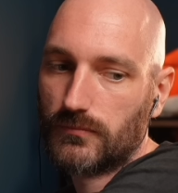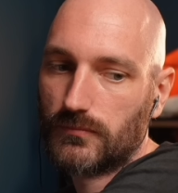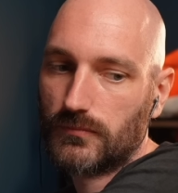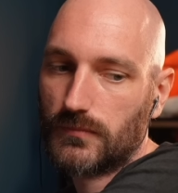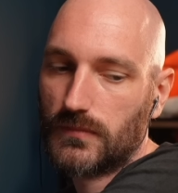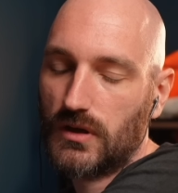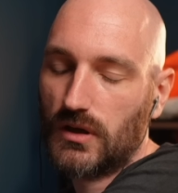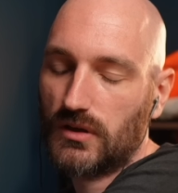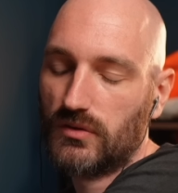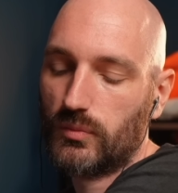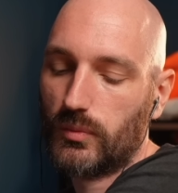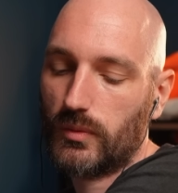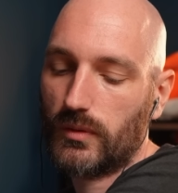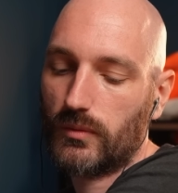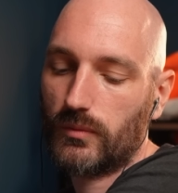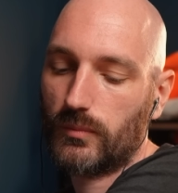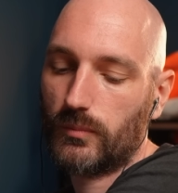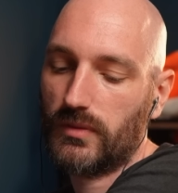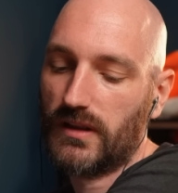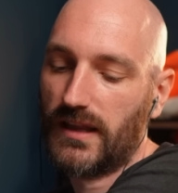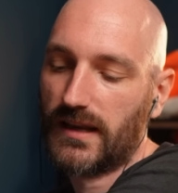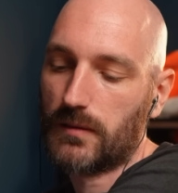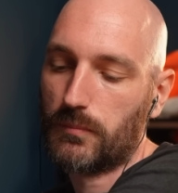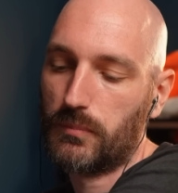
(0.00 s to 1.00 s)
because
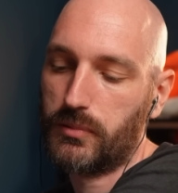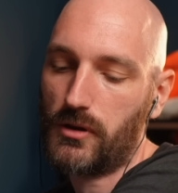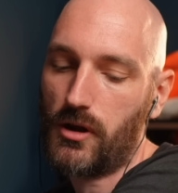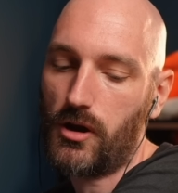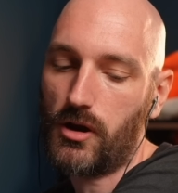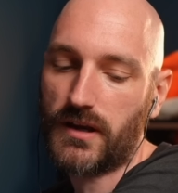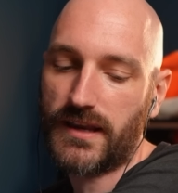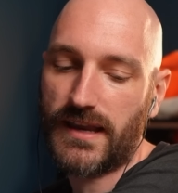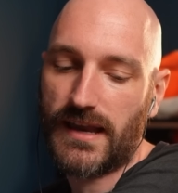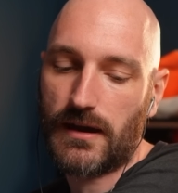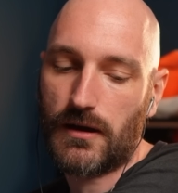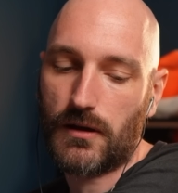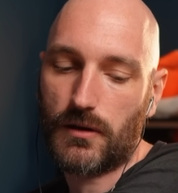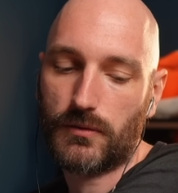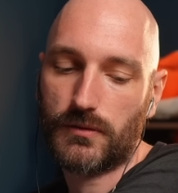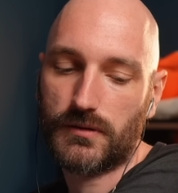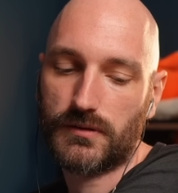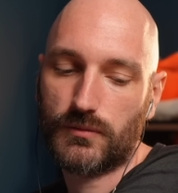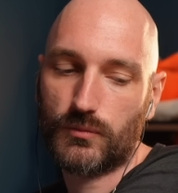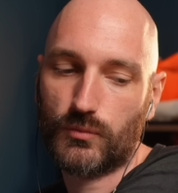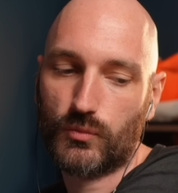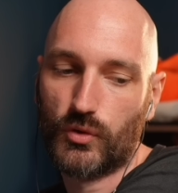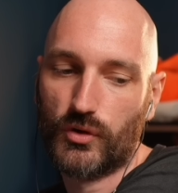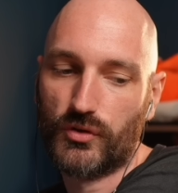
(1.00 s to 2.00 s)
like block out
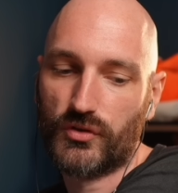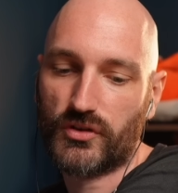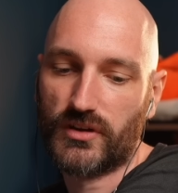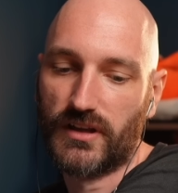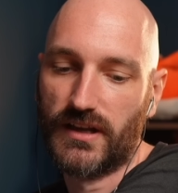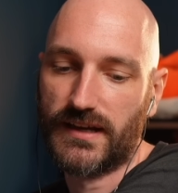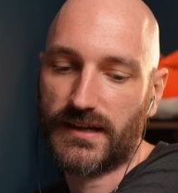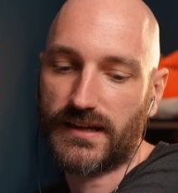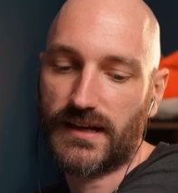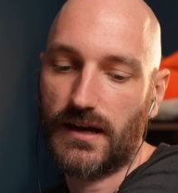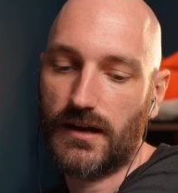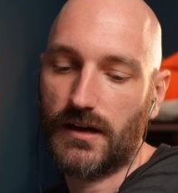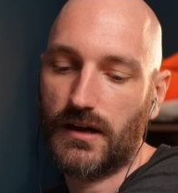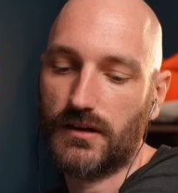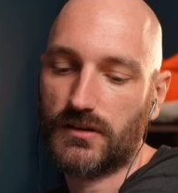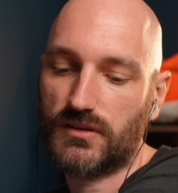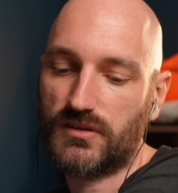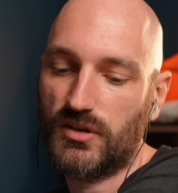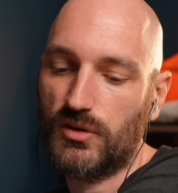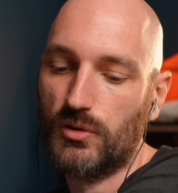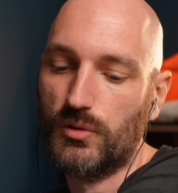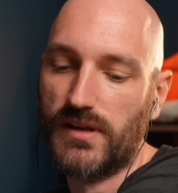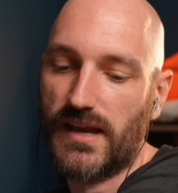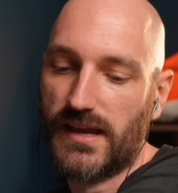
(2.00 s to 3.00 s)
was like
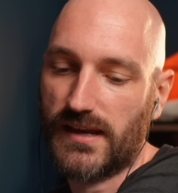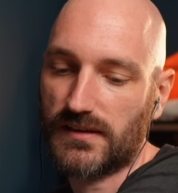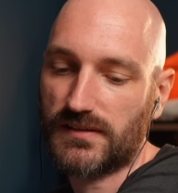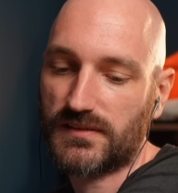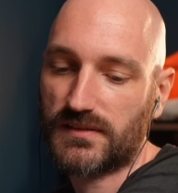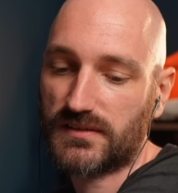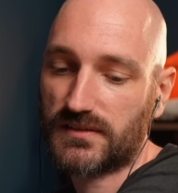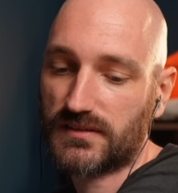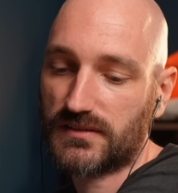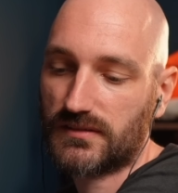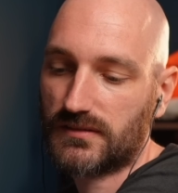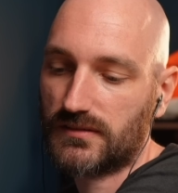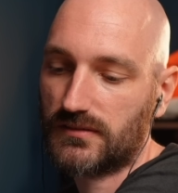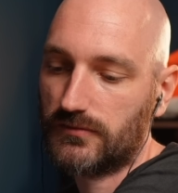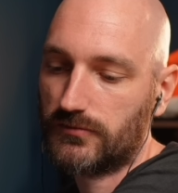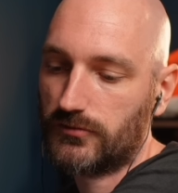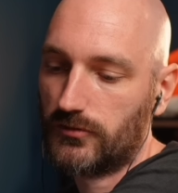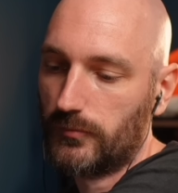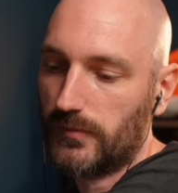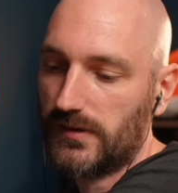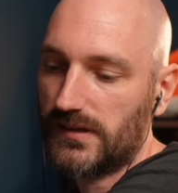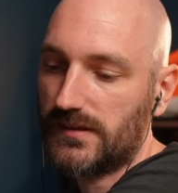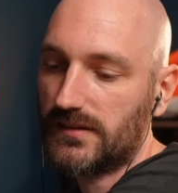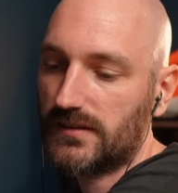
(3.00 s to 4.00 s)
2 days
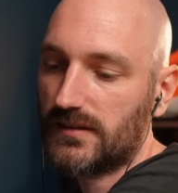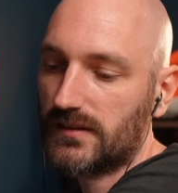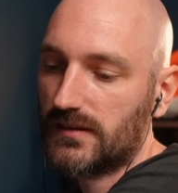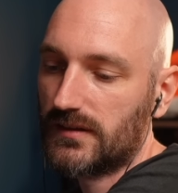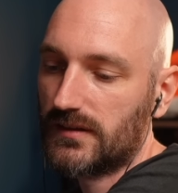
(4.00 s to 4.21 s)
for me.